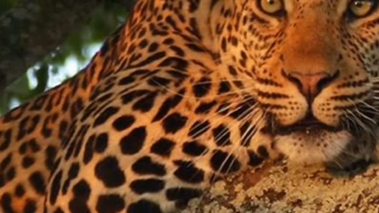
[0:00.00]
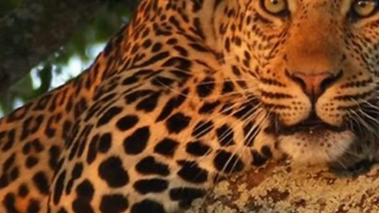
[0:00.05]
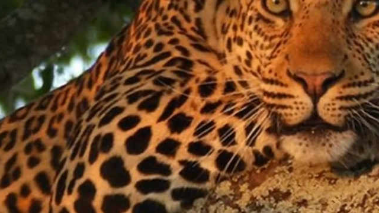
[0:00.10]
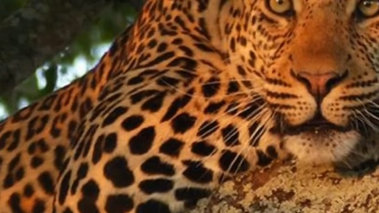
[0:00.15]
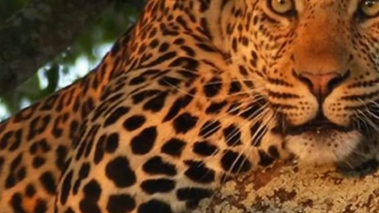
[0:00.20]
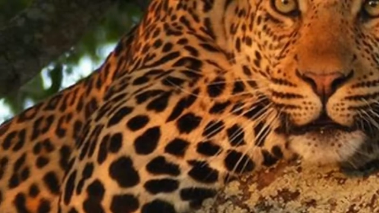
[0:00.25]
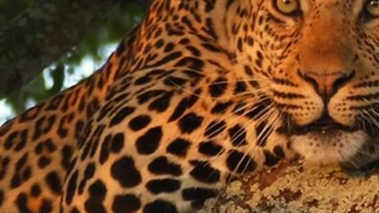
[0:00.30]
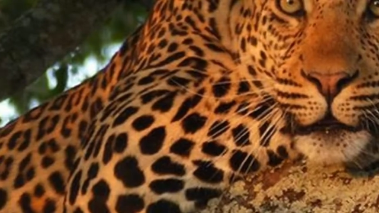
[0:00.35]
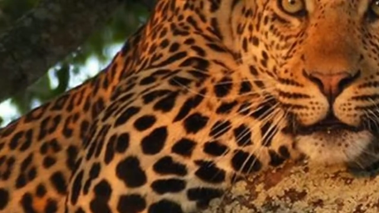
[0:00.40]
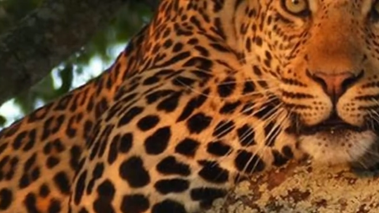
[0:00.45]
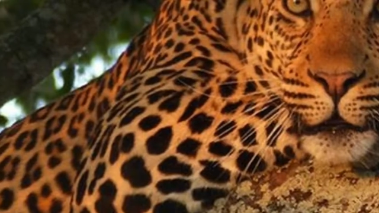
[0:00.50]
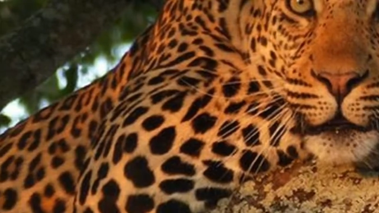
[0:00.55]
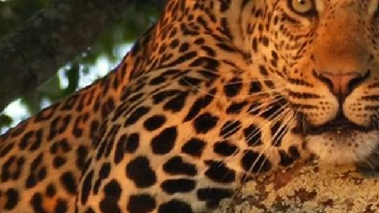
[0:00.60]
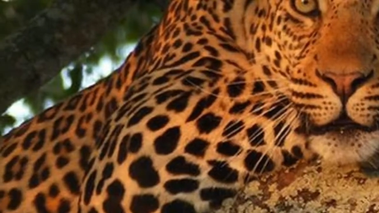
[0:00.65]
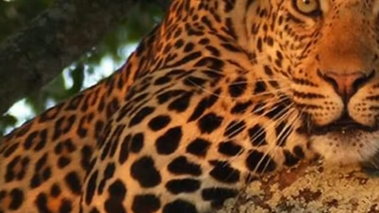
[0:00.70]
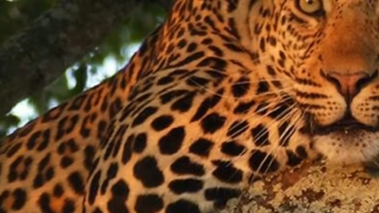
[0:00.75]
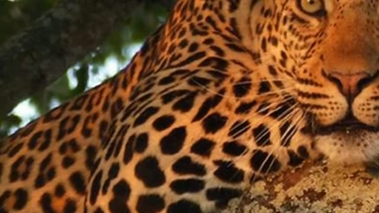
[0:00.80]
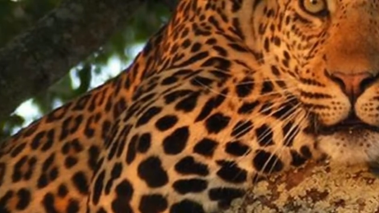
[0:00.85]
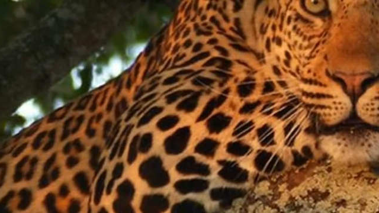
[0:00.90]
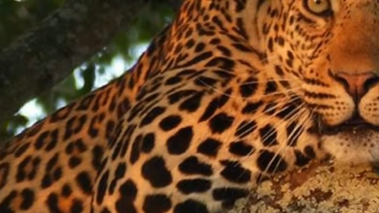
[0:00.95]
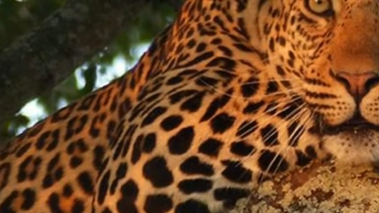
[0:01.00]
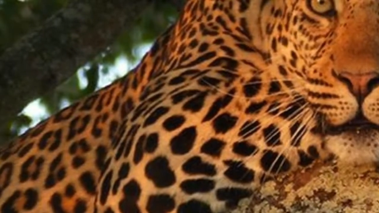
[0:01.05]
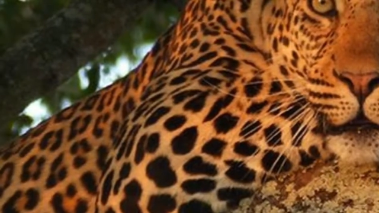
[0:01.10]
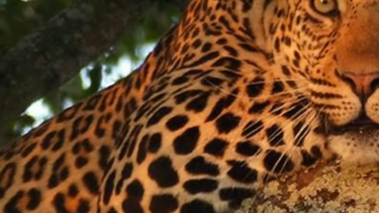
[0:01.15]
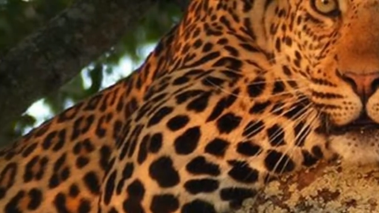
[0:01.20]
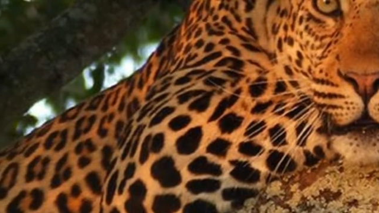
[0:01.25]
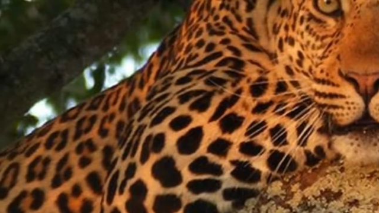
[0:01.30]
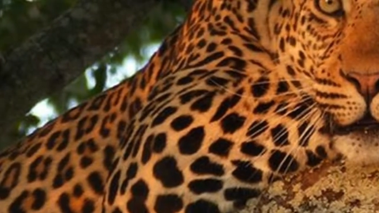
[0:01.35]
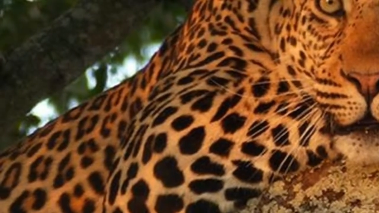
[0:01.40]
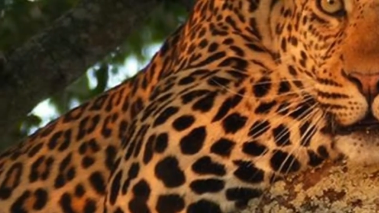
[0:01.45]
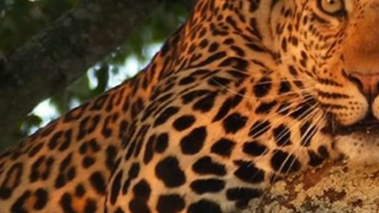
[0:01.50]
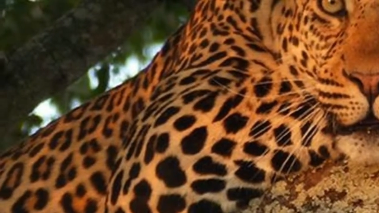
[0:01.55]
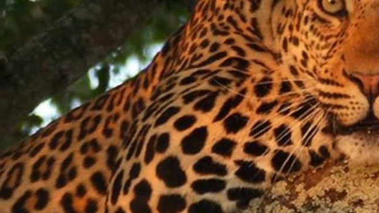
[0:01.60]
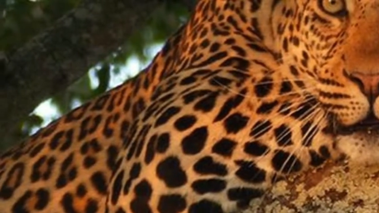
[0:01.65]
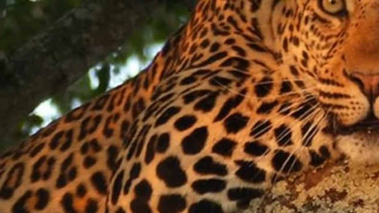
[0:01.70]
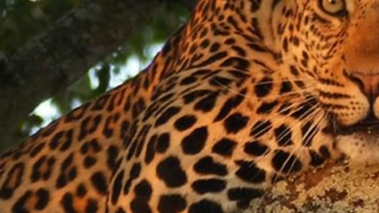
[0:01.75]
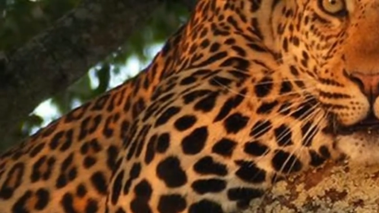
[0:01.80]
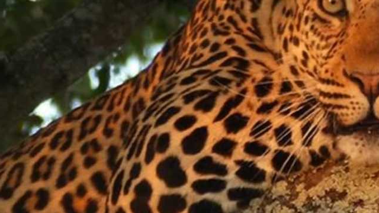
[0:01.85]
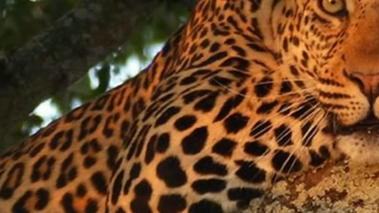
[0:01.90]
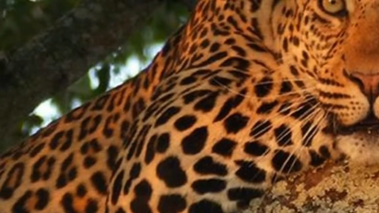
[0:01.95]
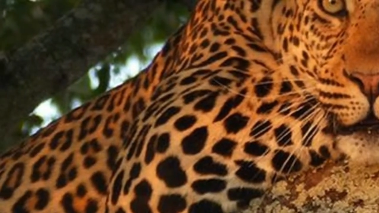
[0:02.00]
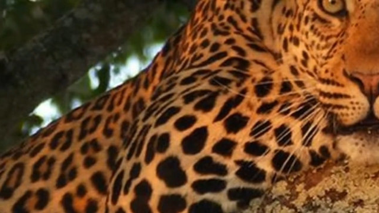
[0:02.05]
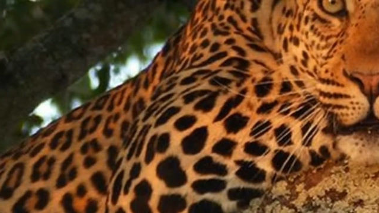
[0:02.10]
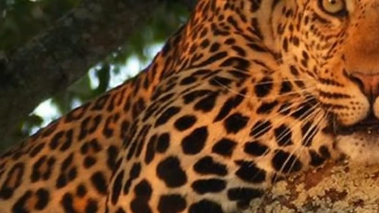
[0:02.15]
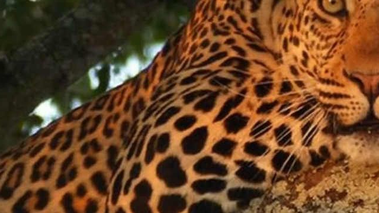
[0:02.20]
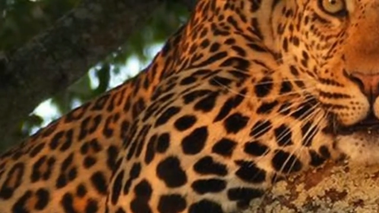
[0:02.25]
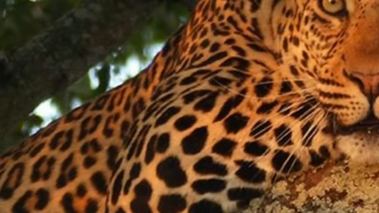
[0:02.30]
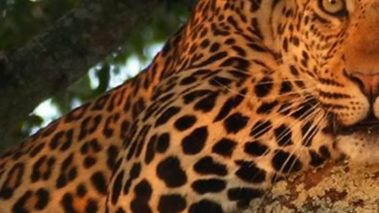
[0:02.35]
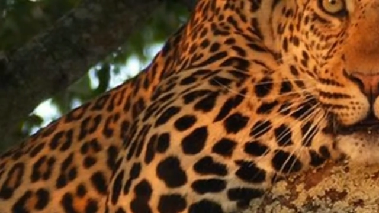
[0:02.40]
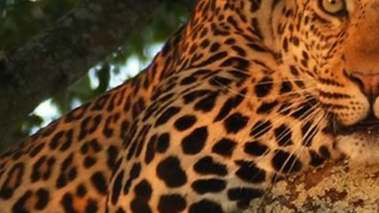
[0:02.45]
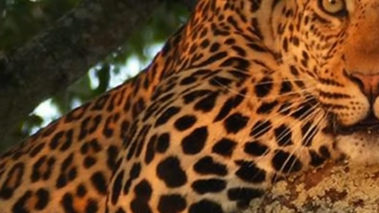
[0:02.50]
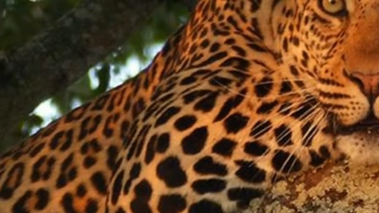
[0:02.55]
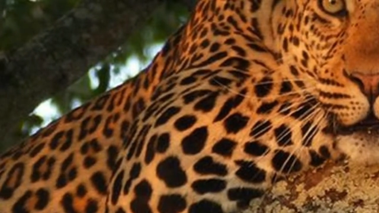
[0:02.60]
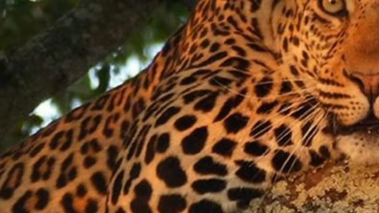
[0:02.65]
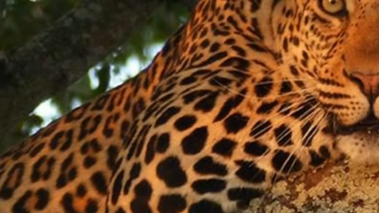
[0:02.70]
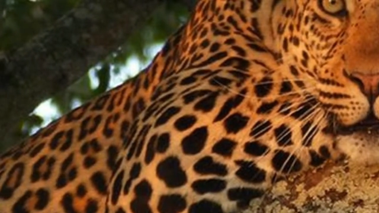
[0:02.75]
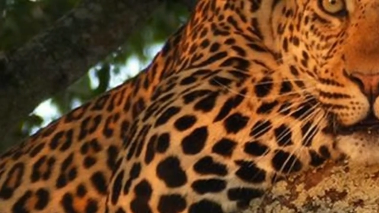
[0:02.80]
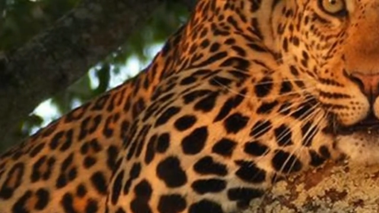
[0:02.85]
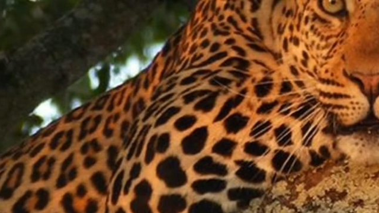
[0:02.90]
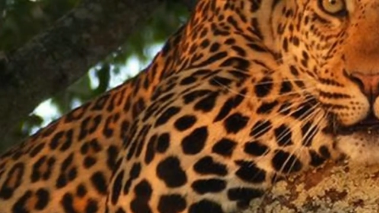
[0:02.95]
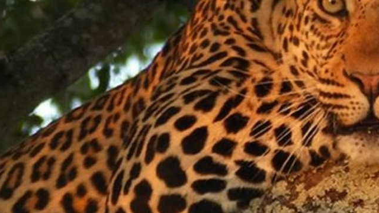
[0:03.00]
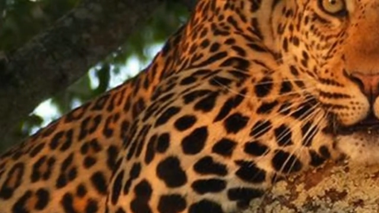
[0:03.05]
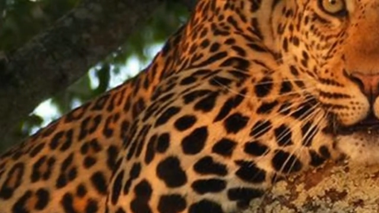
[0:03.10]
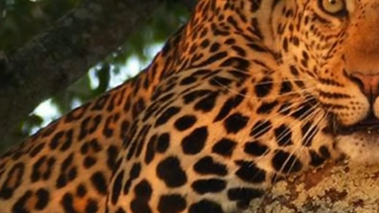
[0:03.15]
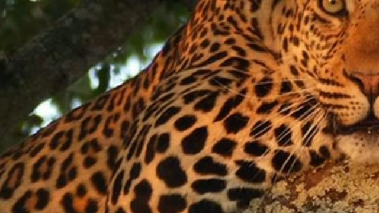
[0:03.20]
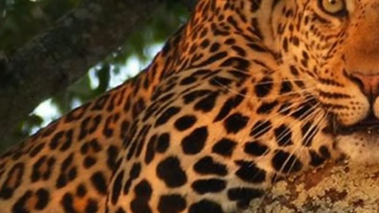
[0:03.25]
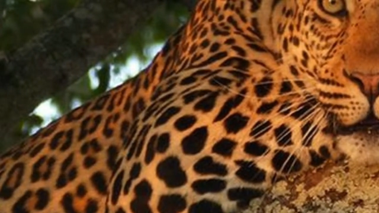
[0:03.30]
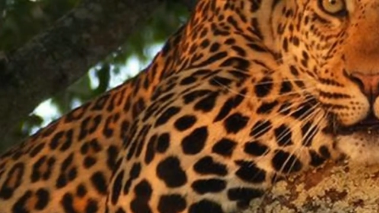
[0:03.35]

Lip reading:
No face is visible, so there are no lips to read.